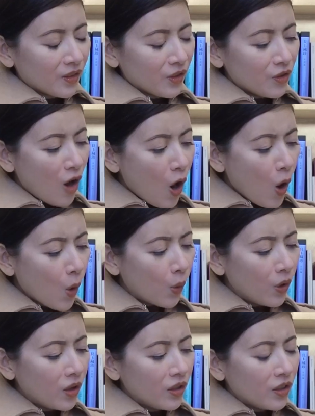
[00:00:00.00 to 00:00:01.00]
"No,
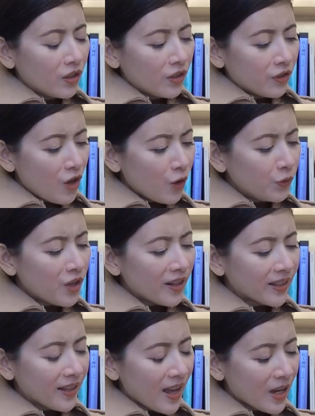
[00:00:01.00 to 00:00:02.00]
no,
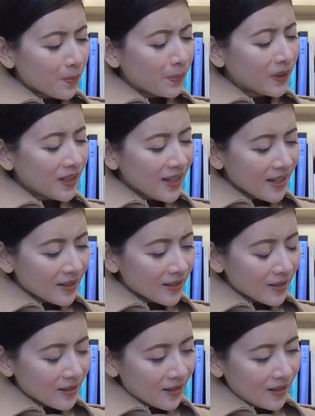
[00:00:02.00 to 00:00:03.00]
not again,
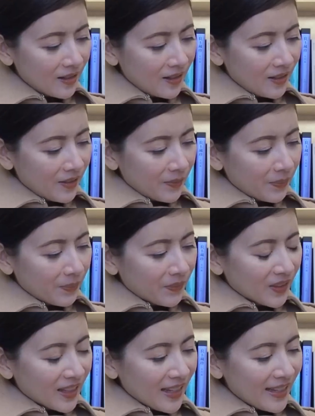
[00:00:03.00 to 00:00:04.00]
please!"
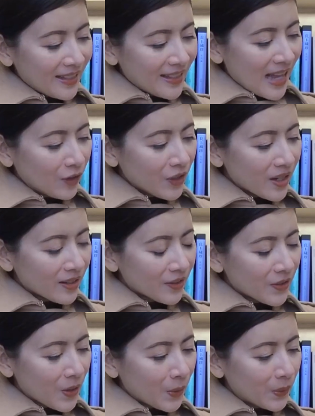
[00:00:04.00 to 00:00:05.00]
It sounded as
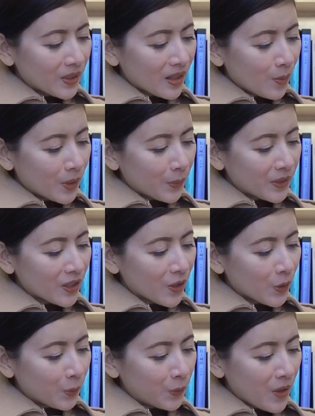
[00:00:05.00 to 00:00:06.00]
though someone was
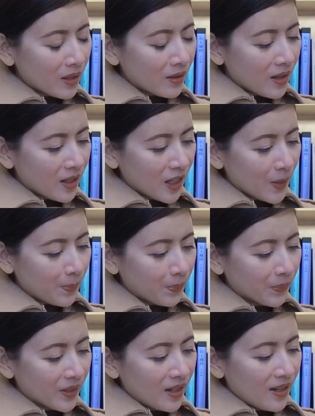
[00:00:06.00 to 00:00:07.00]
threatening him.
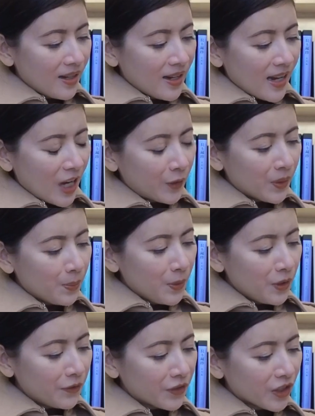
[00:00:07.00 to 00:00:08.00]
Harry
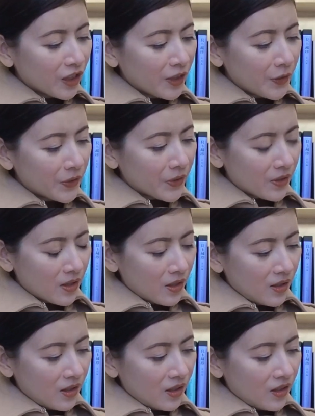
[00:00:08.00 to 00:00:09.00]
moved closer.
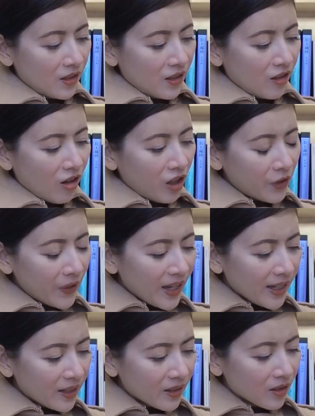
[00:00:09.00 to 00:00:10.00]
All
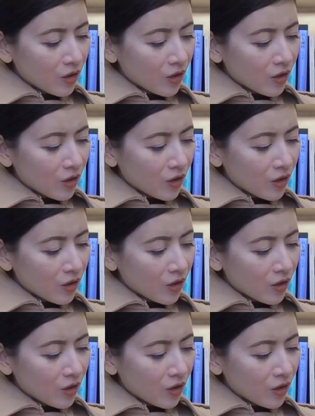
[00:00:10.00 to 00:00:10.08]
right,